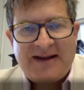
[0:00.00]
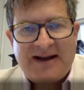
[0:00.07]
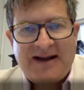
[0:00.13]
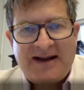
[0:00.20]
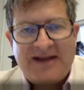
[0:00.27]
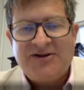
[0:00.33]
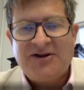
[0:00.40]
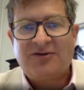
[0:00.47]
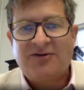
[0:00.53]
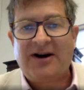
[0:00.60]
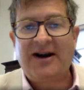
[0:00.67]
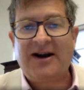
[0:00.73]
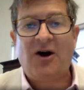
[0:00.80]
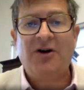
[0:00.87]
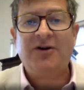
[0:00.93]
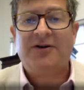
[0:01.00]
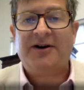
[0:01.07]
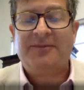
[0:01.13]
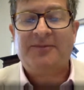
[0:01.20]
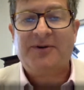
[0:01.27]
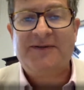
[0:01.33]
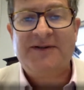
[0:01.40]
It's a great honor and
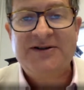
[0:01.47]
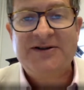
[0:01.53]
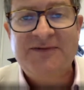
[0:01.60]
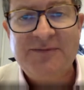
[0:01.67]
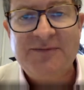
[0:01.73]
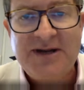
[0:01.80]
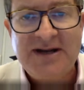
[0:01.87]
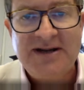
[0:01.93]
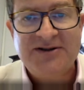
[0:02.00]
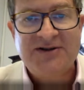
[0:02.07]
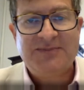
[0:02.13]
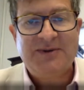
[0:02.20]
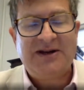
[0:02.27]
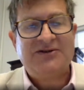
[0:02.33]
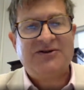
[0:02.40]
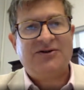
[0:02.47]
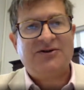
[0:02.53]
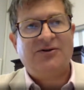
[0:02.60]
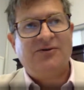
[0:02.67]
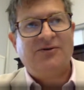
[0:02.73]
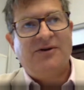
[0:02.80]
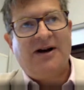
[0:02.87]
a privilege for me to speak
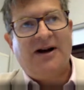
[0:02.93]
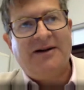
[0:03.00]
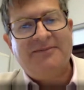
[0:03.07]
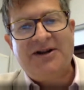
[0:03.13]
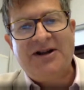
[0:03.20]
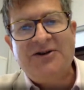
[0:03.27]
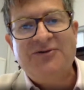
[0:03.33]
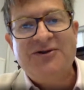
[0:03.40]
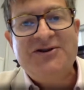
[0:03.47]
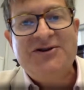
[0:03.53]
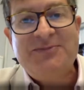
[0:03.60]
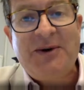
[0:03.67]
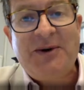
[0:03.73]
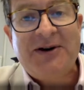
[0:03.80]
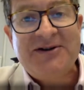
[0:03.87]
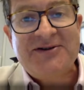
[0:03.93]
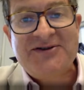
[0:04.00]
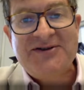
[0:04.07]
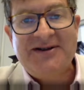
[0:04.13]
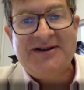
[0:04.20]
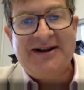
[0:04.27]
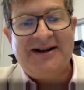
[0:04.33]
to kindred
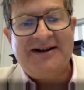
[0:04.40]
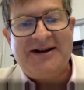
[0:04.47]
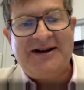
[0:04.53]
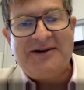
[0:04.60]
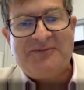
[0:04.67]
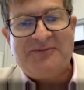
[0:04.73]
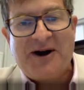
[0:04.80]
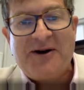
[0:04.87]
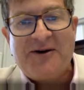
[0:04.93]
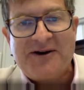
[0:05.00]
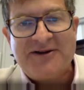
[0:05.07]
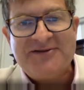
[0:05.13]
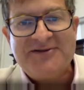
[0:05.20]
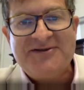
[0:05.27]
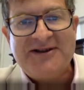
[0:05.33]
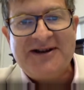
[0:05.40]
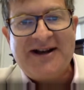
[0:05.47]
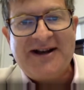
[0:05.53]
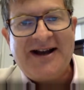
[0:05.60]
spirits, librarians.